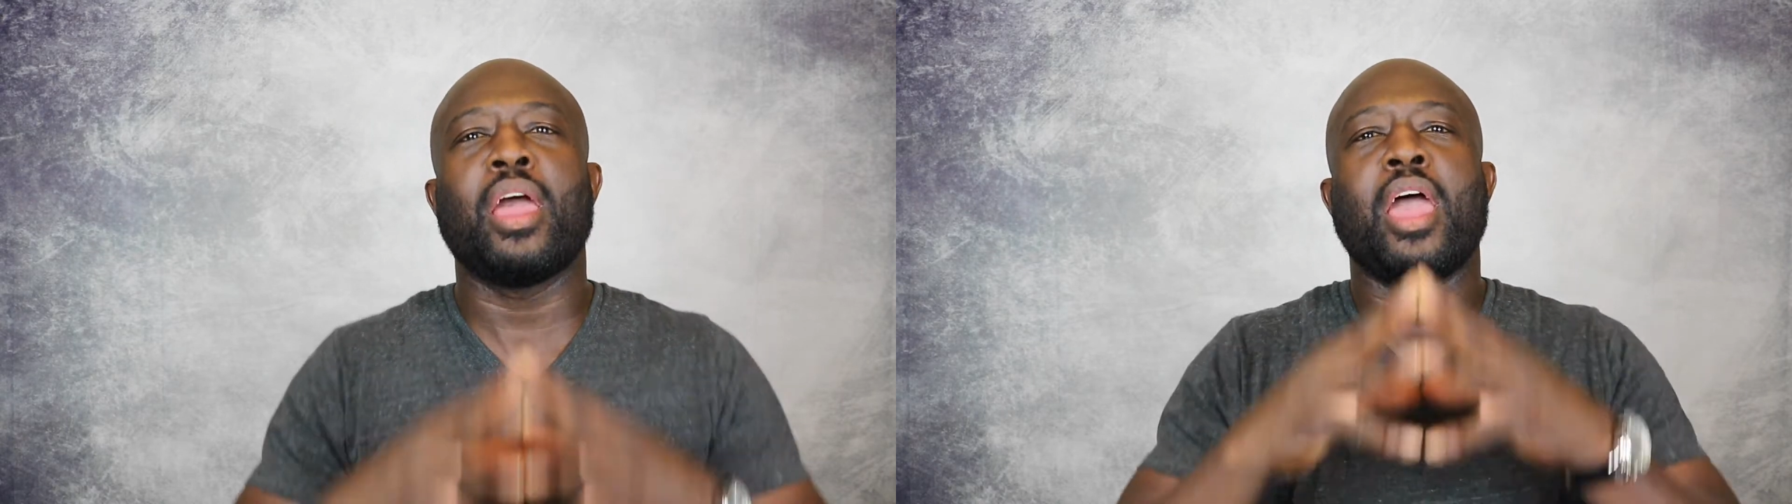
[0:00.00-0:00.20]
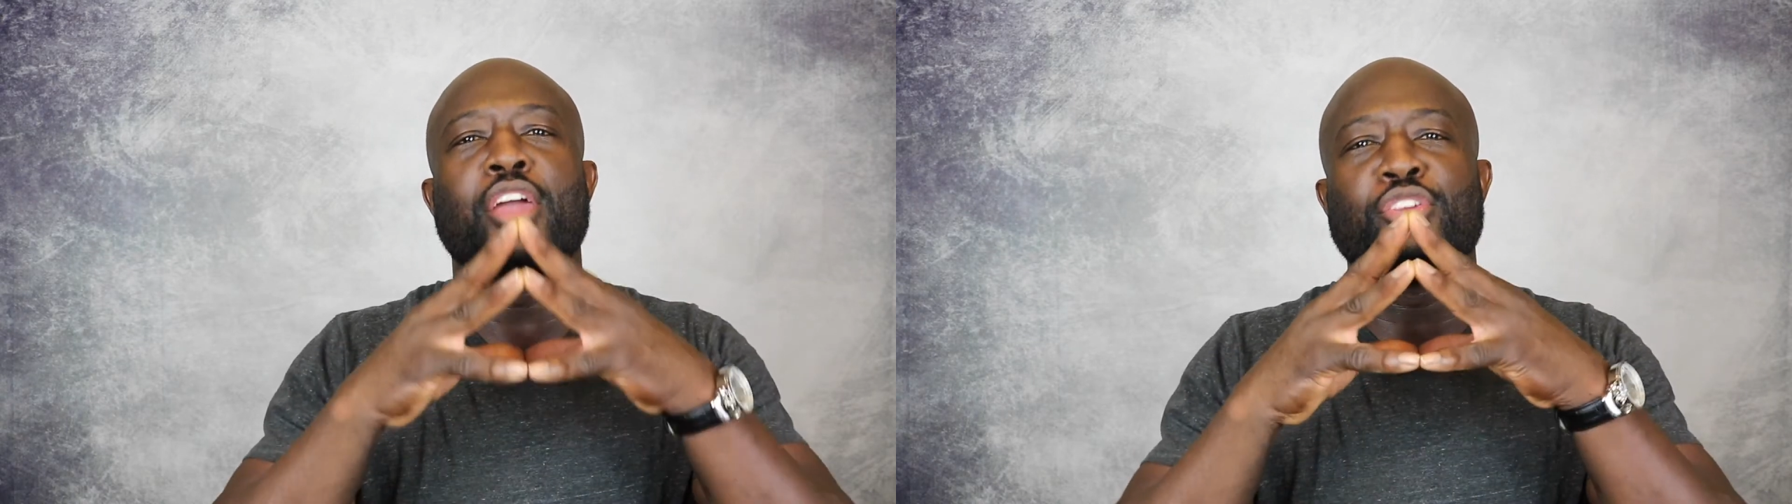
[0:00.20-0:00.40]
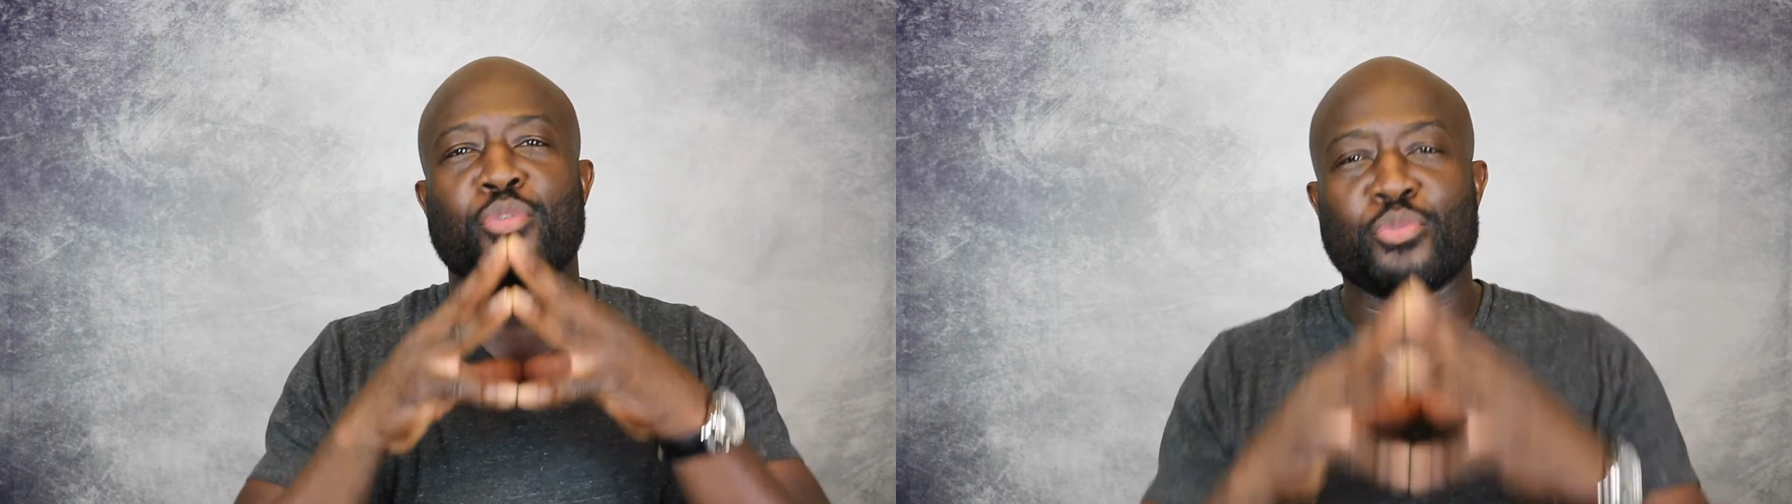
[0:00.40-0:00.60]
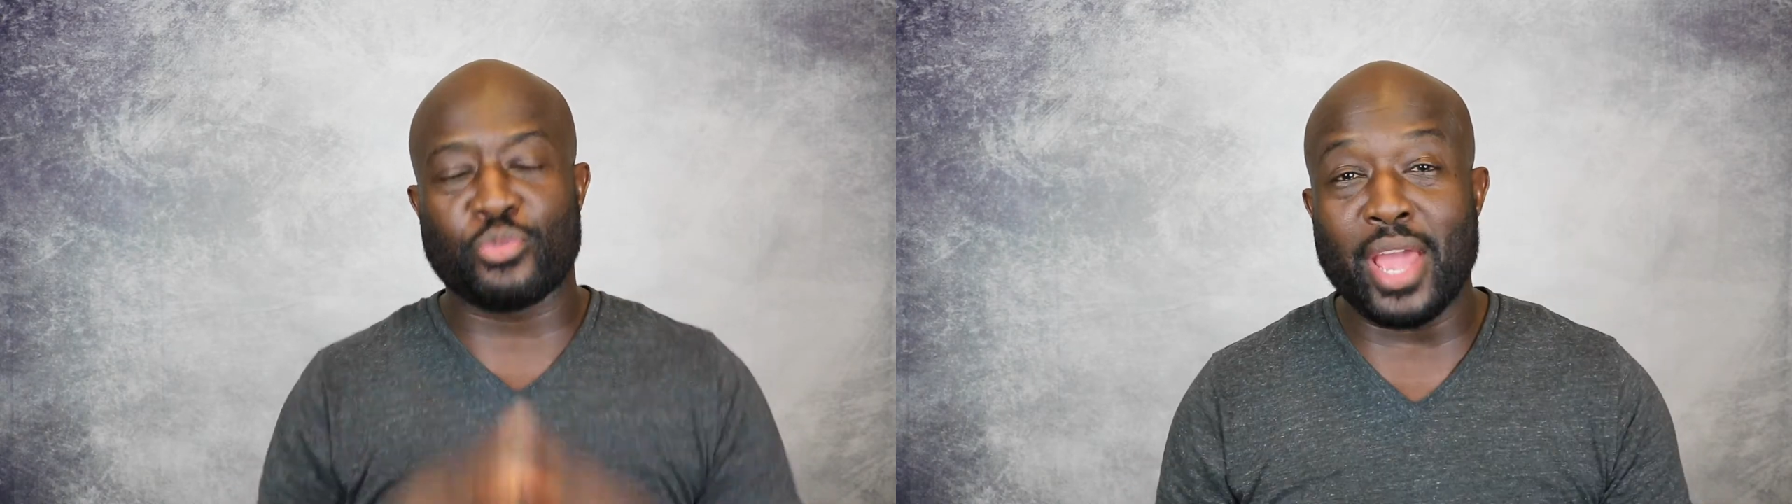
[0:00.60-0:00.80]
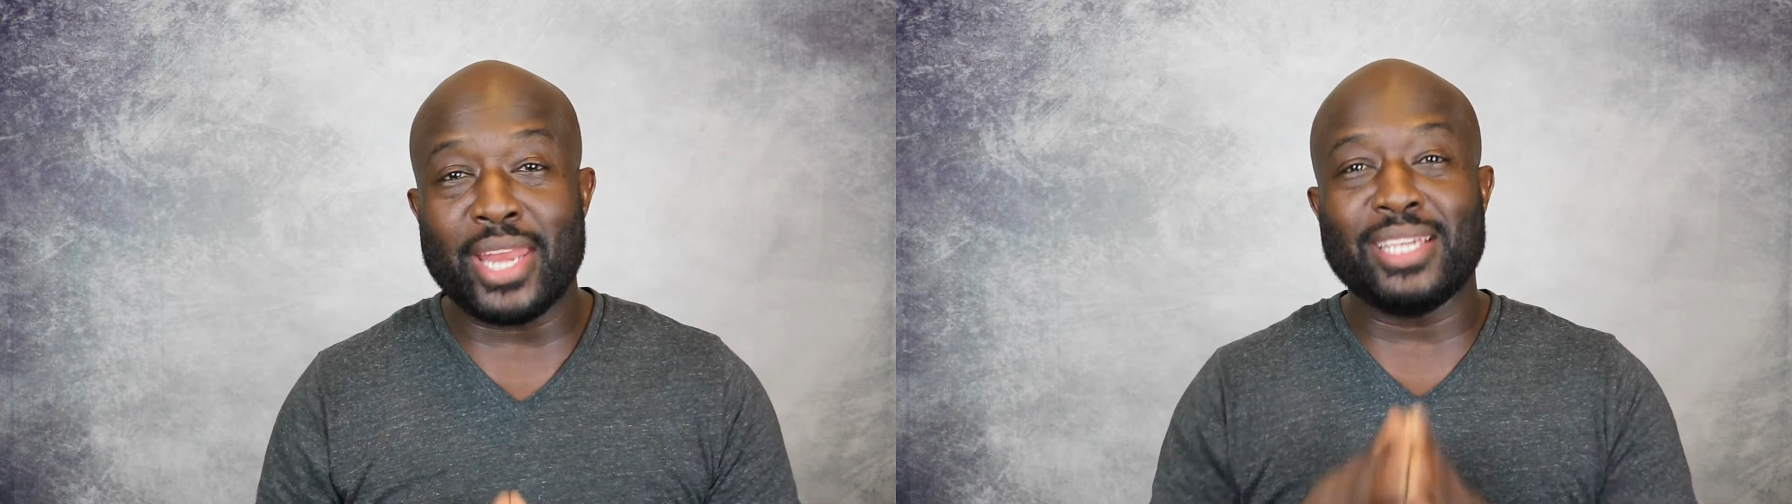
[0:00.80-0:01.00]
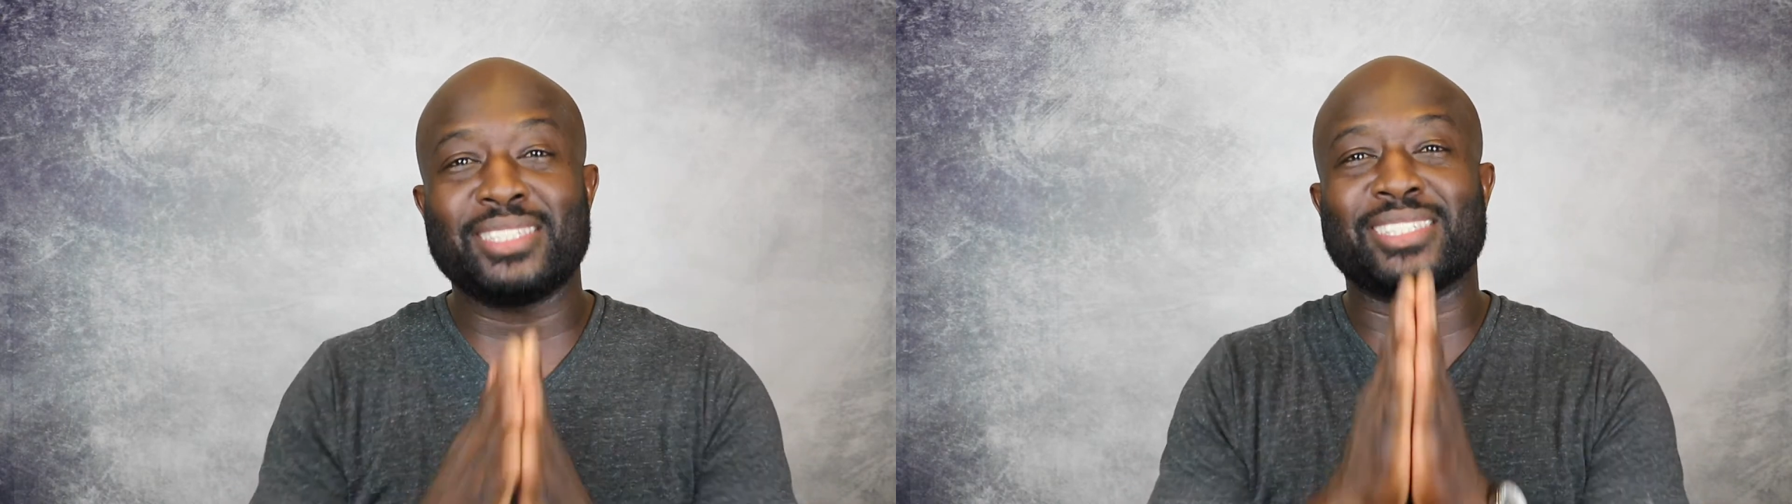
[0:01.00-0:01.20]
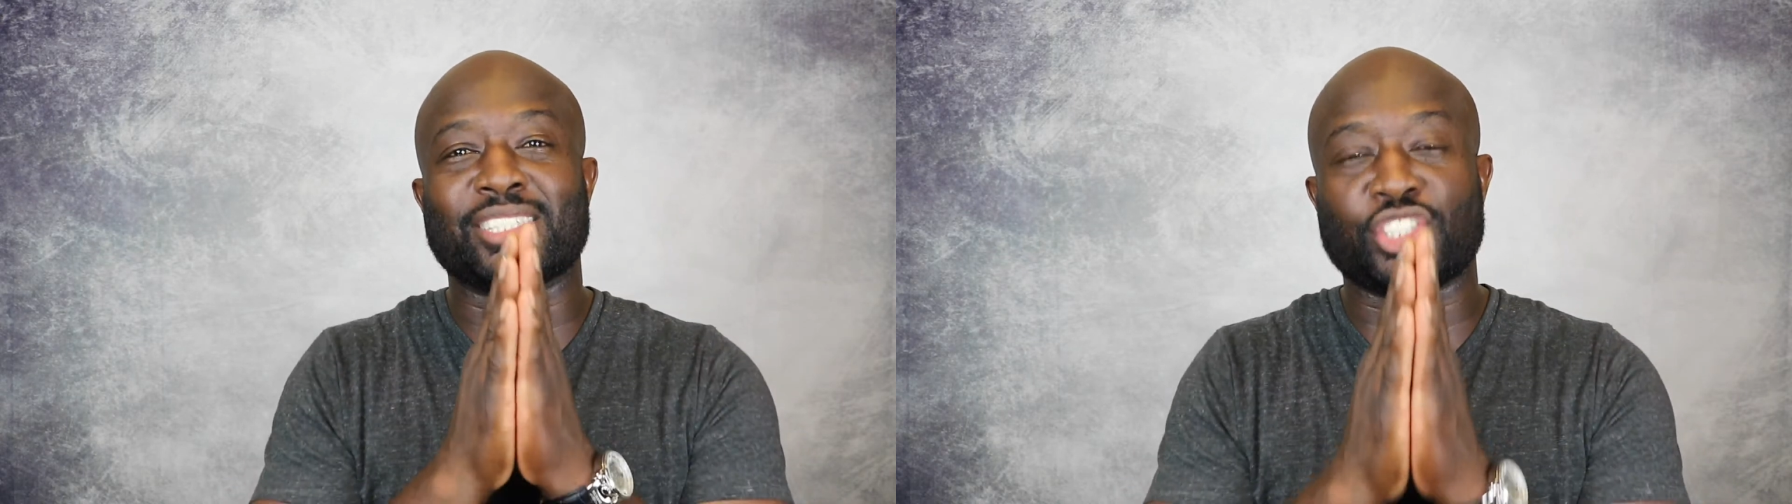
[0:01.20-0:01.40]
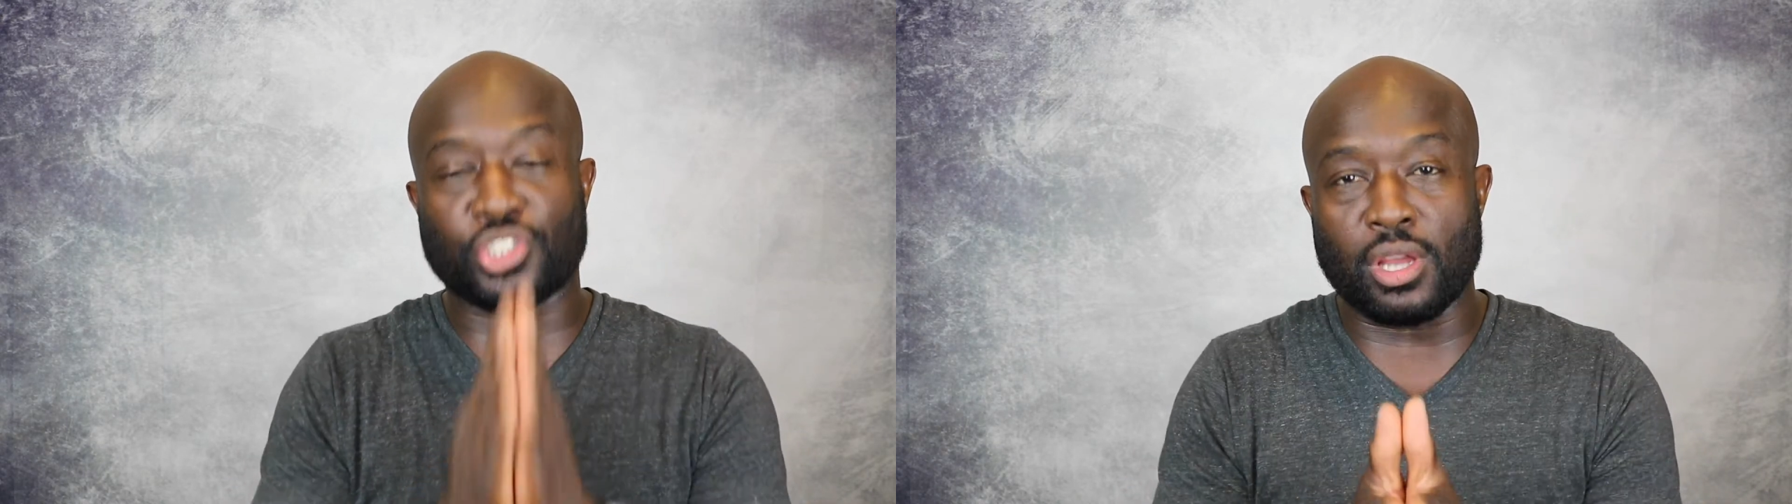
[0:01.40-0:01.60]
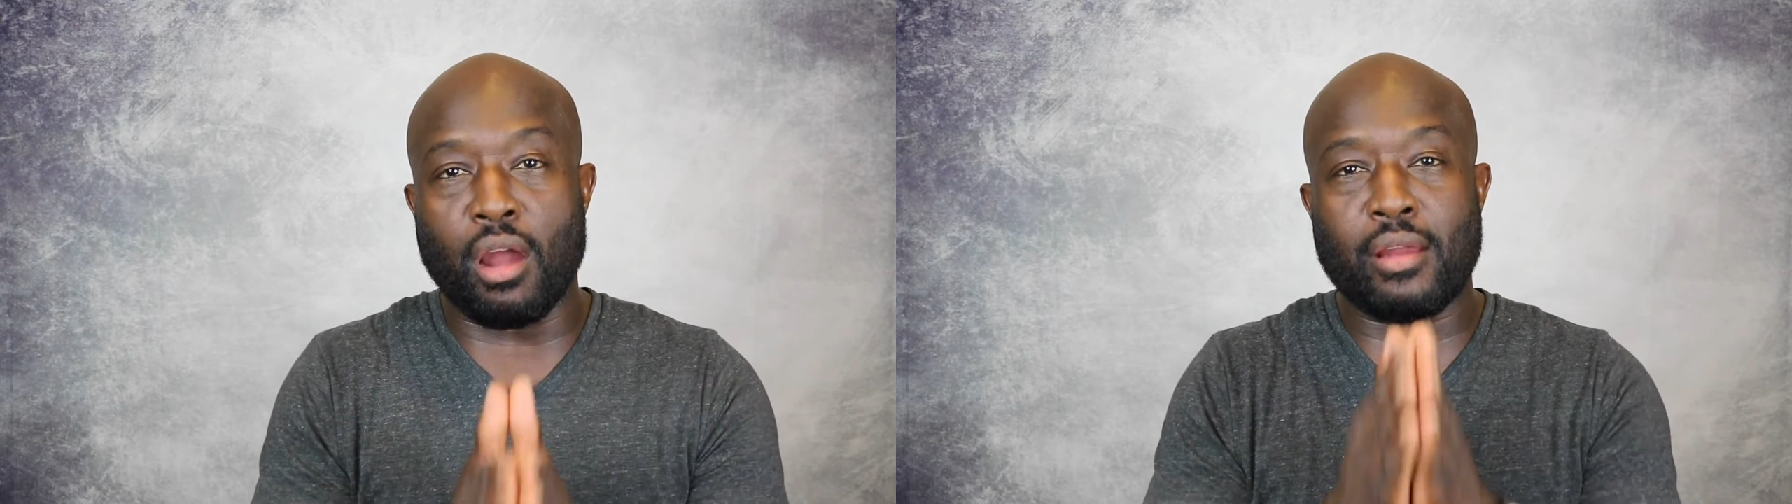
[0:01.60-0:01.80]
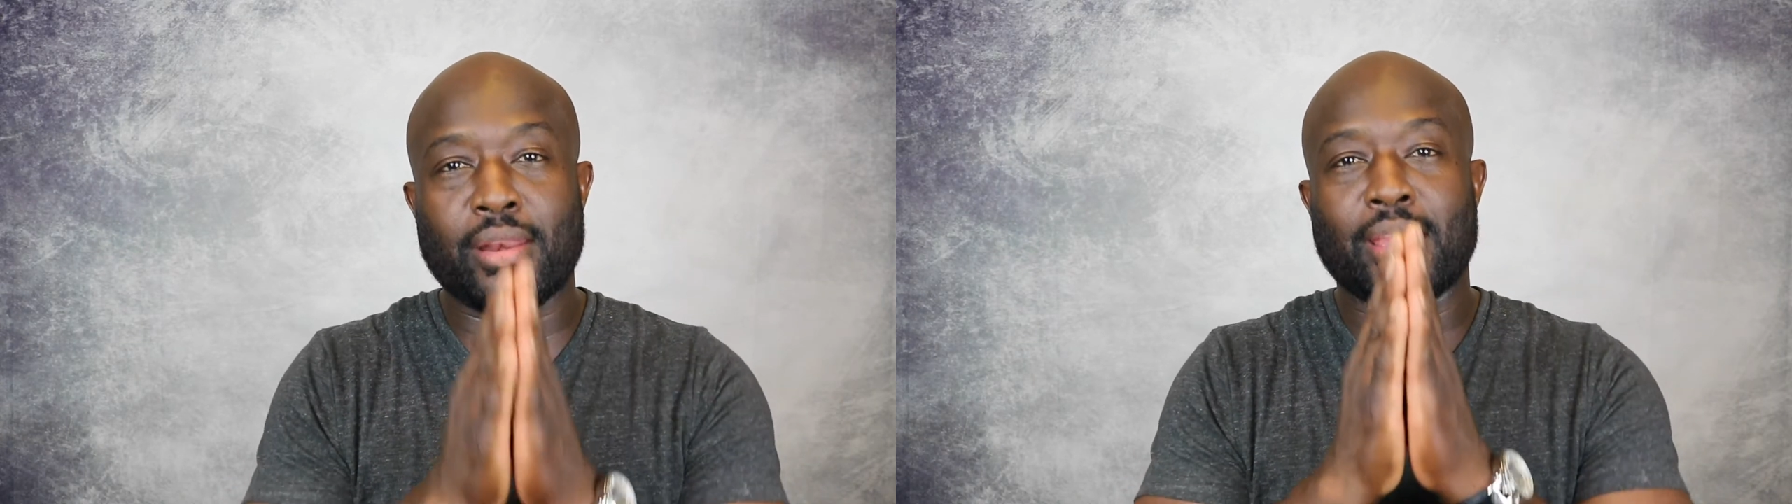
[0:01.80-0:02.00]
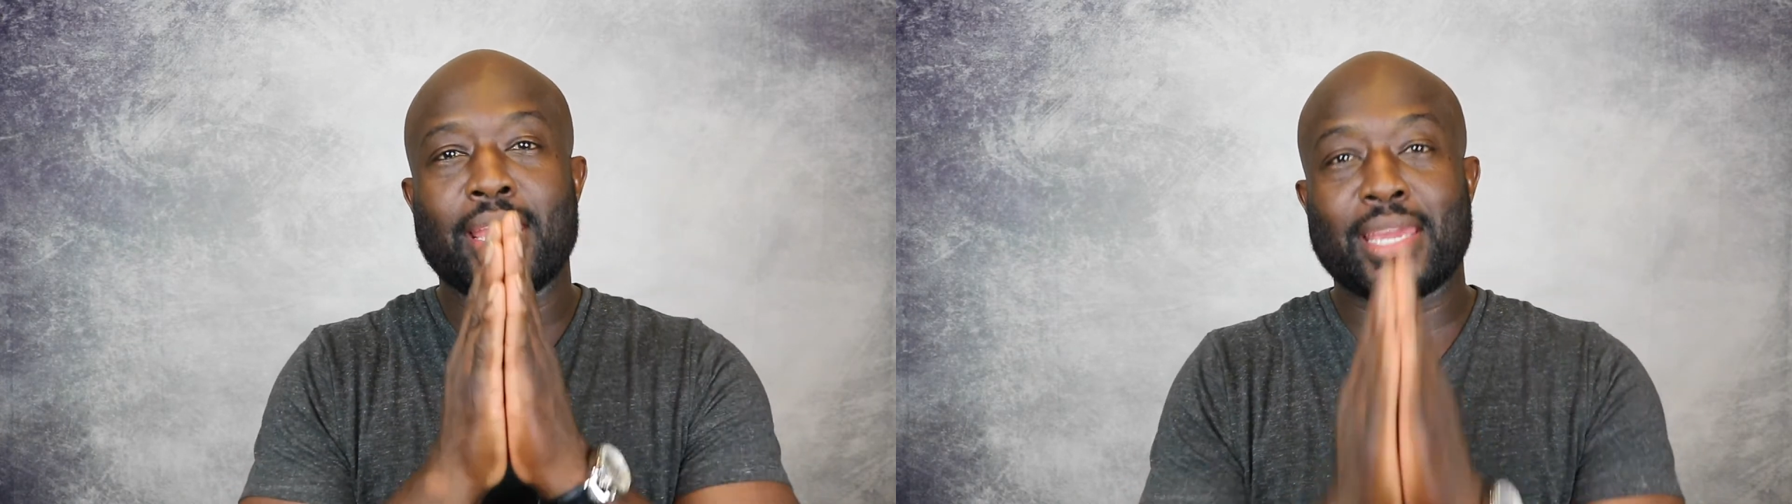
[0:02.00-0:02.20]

and you're ready to start